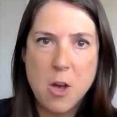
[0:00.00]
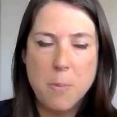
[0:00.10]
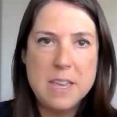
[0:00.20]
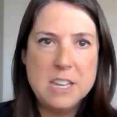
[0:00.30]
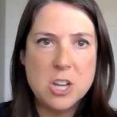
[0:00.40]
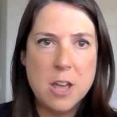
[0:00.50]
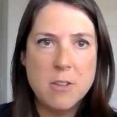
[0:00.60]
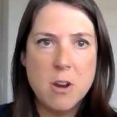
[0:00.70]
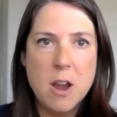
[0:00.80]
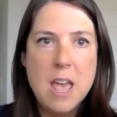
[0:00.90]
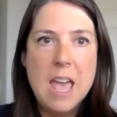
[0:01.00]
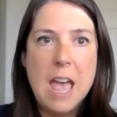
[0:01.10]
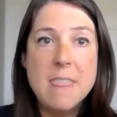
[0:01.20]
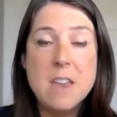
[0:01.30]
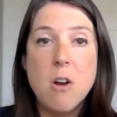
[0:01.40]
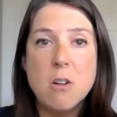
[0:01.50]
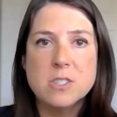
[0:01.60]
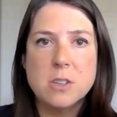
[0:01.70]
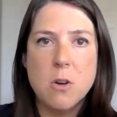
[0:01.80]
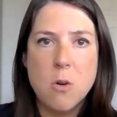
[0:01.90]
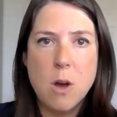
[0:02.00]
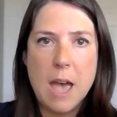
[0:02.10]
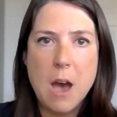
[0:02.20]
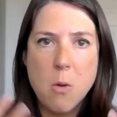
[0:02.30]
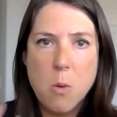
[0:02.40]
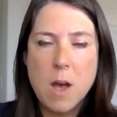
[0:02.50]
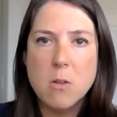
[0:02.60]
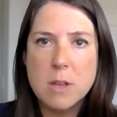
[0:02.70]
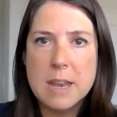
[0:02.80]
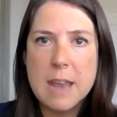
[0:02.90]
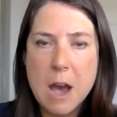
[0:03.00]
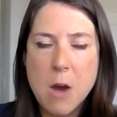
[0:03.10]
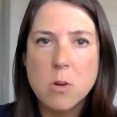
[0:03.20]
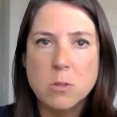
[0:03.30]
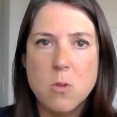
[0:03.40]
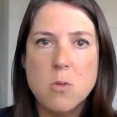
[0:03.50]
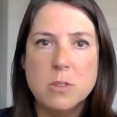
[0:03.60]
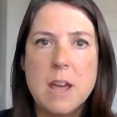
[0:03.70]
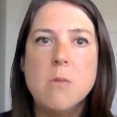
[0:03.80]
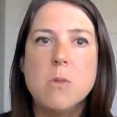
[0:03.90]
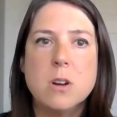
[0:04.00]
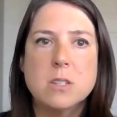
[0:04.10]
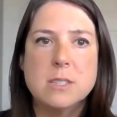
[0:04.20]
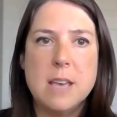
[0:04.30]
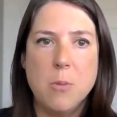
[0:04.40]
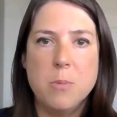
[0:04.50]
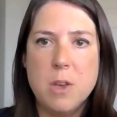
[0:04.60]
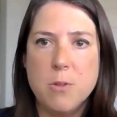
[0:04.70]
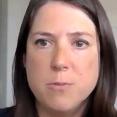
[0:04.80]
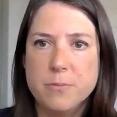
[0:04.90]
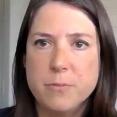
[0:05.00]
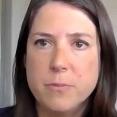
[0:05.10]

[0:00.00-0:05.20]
help each other? And then also, how well can our local networks help you?